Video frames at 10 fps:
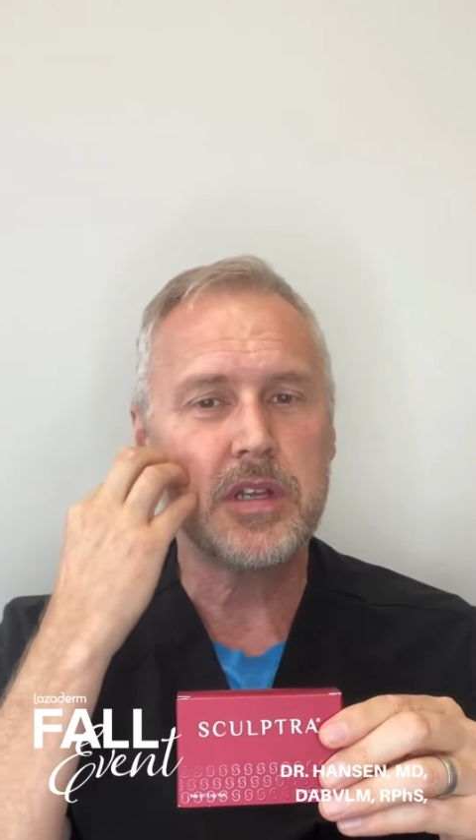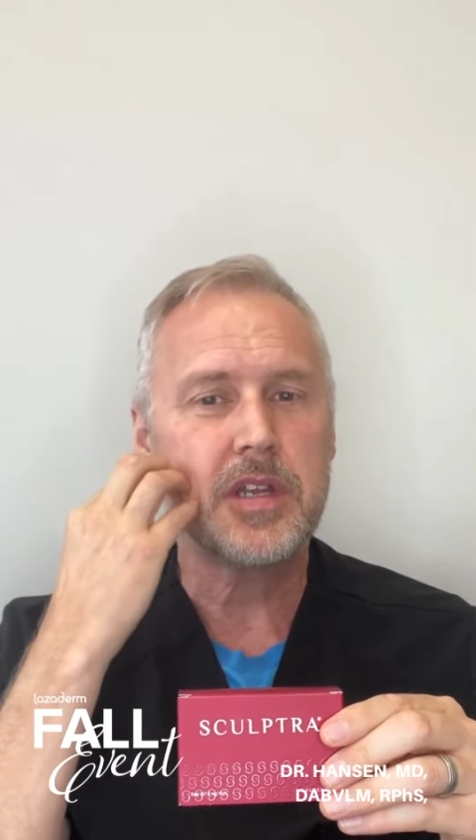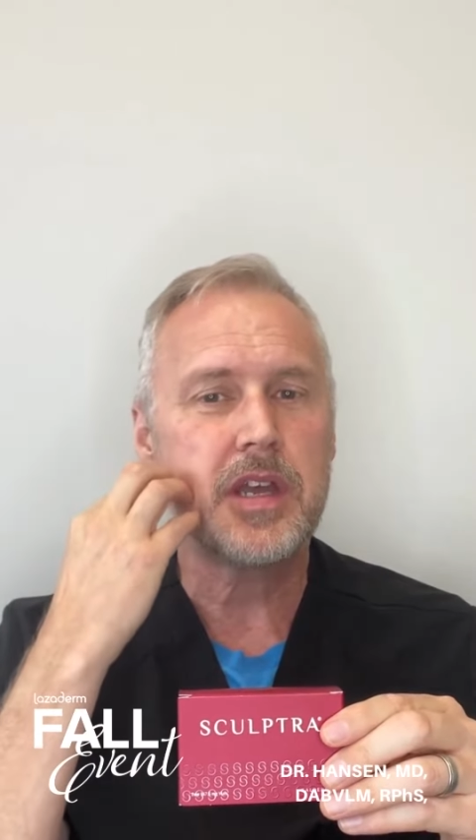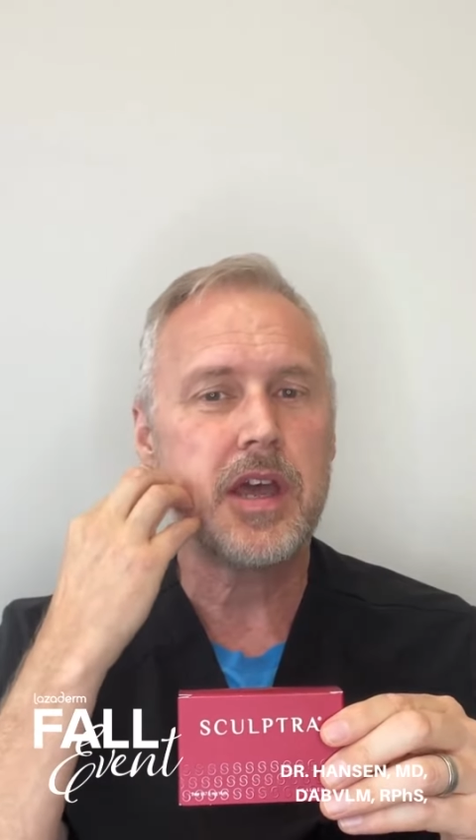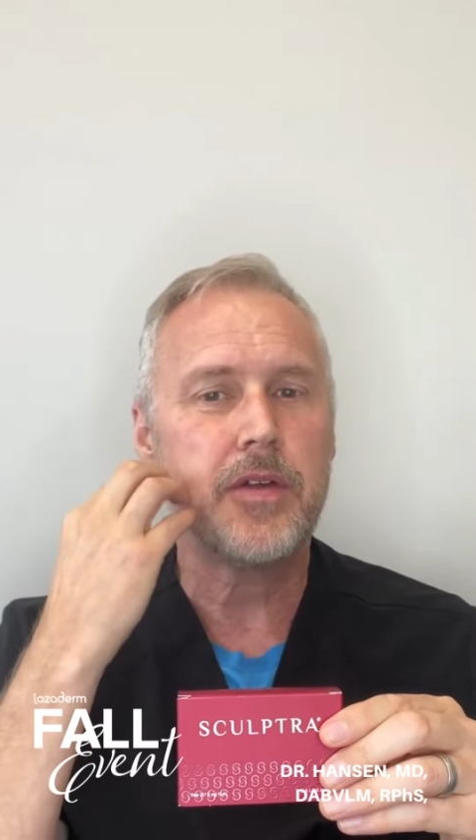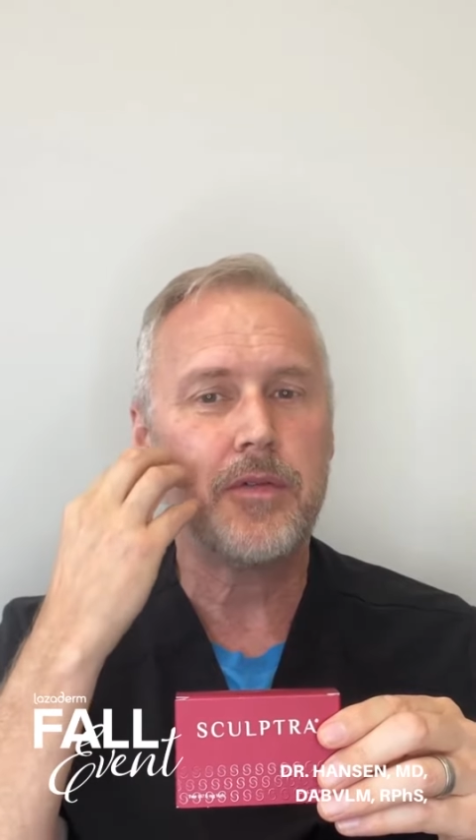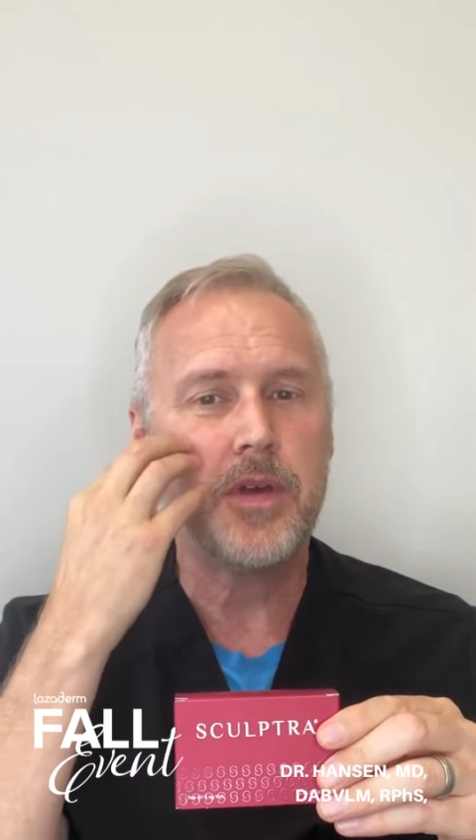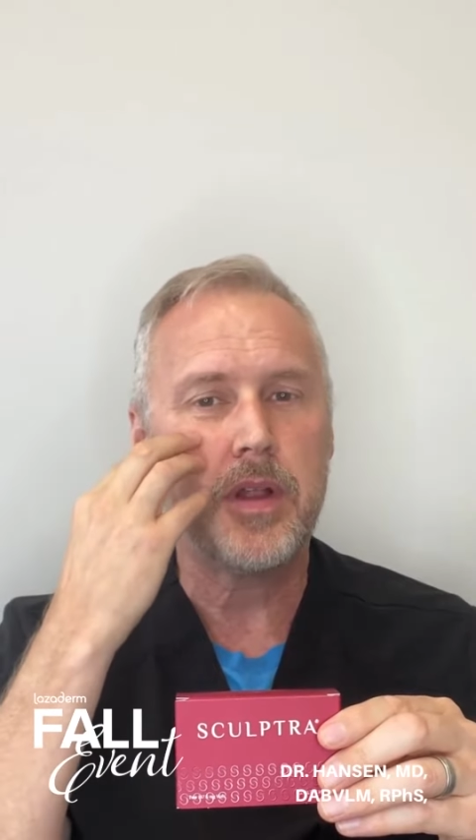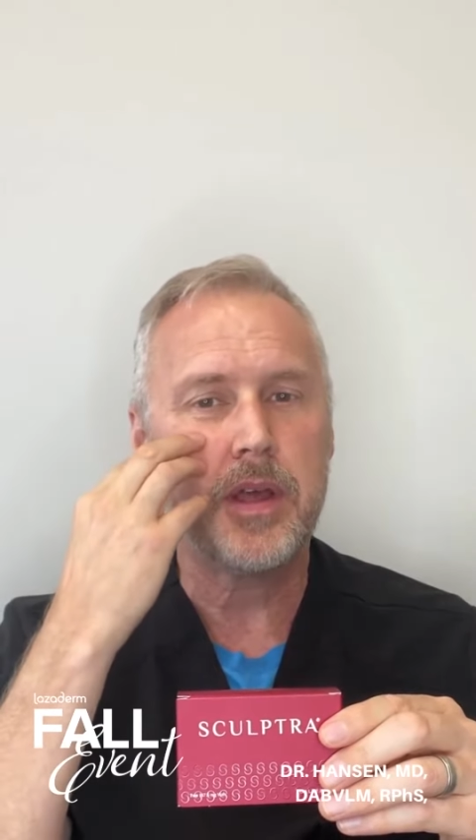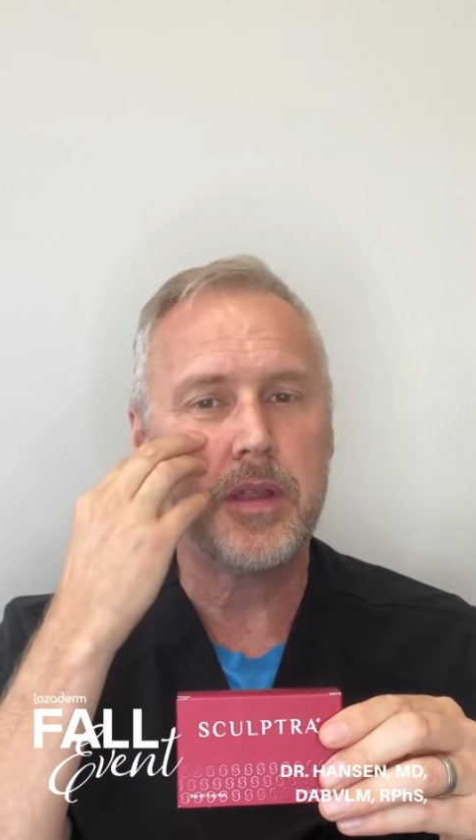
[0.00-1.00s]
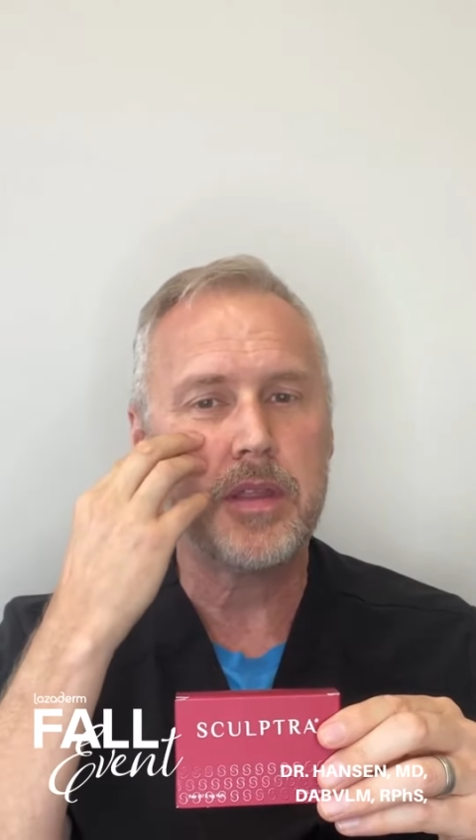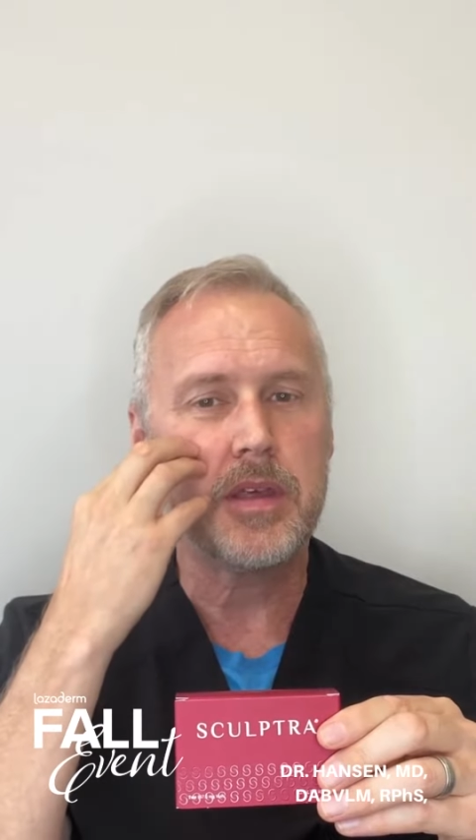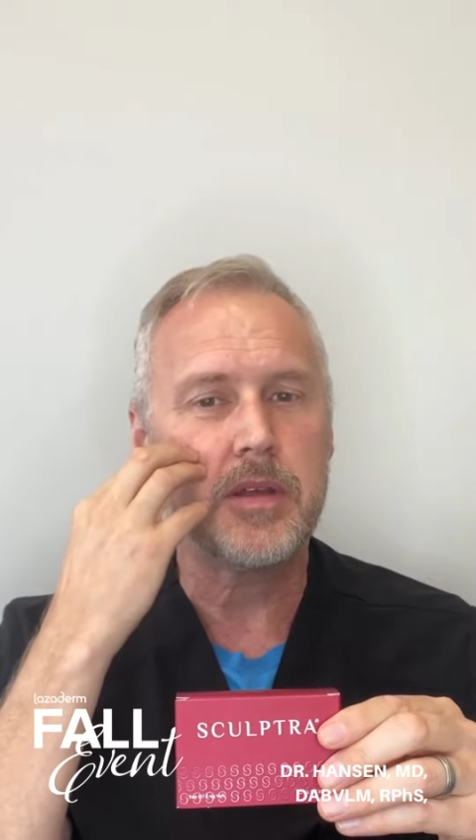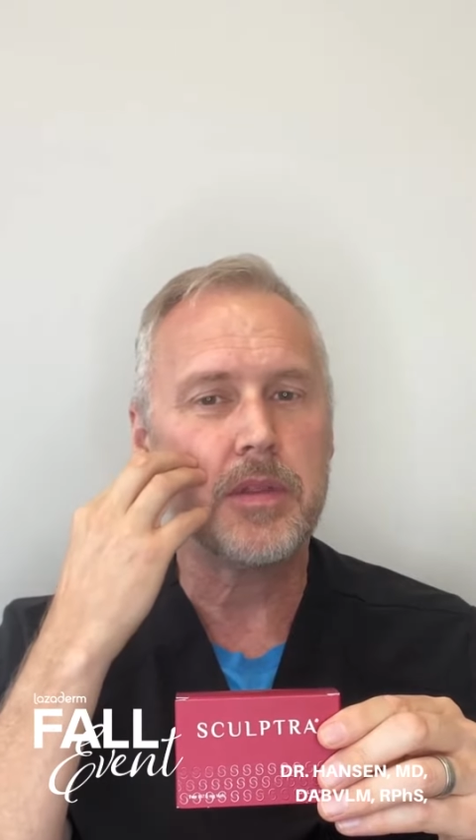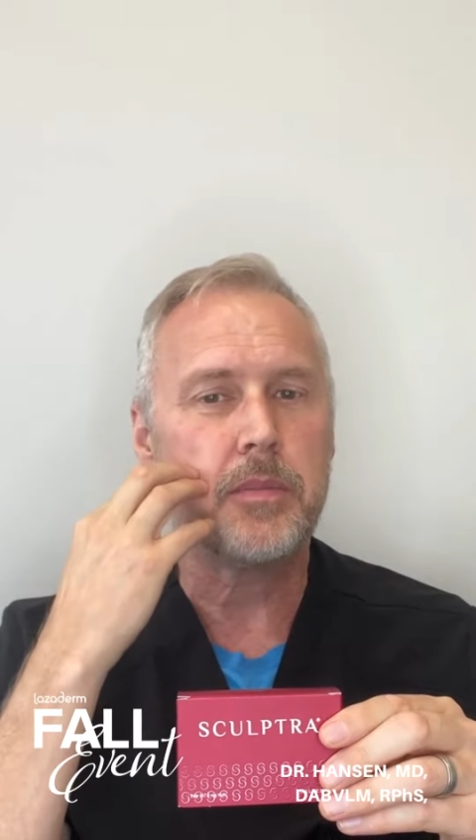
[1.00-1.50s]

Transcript: to kind of fill in the